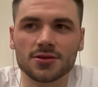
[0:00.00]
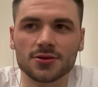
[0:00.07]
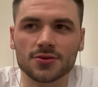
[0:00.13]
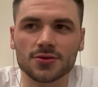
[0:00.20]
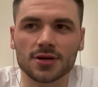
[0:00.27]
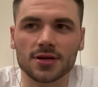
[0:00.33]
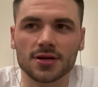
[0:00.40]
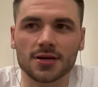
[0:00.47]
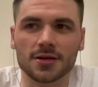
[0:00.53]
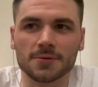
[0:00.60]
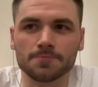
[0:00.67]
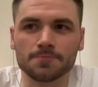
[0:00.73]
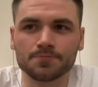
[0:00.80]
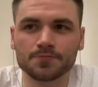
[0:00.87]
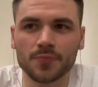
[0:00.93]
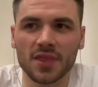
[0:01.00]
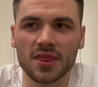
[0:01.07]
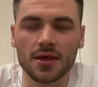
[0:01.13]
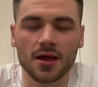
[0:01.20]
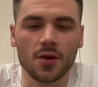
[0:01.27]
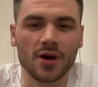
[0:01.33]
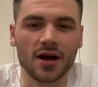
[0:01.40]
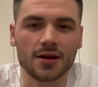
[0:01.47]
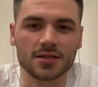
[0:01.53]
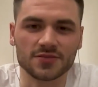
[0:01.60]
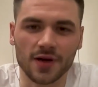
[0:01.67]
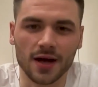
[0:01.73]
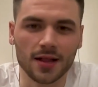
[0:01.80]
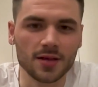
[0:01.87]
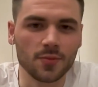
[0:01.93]
to, um, think about
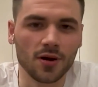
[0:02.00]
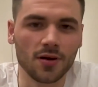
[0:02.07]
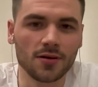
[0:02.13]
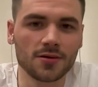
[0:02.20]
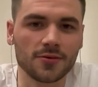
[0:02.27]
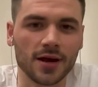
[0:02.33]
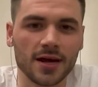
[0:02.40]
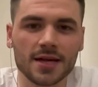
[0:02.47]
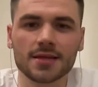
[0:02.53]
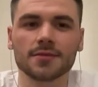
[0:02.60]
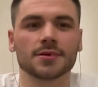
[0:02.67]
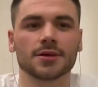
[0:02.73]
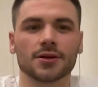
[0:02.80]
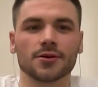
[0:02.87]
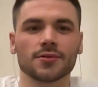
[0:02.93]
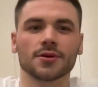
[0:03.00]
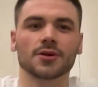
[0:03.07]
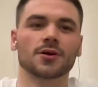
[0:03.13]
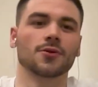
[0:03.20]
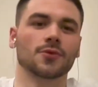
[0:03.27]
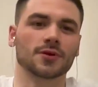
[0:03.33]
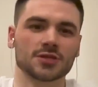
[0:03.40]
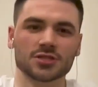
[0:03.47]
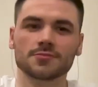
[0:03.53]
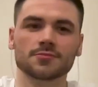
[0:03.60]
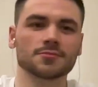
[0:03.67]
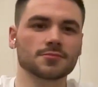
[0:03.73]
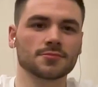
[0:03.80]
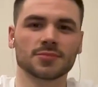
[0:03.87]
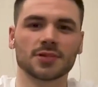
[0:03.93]
is volleyball, right? You know, they're going to
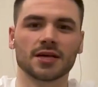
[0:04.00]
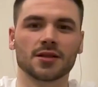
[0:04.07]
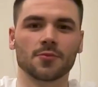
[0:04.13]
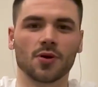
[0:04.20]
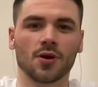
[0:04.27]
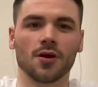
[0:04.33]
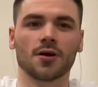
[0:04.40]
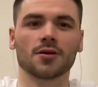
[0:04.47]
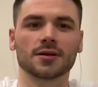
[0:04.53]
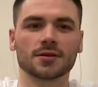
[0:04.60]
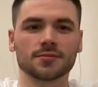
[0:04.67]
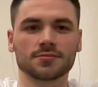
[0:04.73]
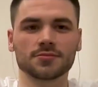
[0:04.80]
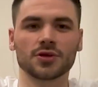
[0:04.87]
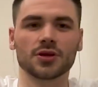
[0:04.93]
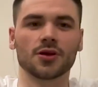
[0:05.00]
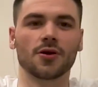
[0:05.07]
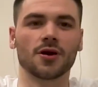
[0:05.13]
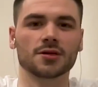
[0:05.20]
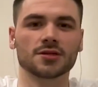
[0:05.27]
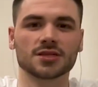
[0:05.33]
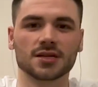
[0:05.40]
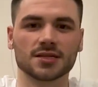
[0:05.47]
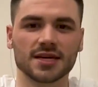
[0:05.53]
hit the ball and, you know, ours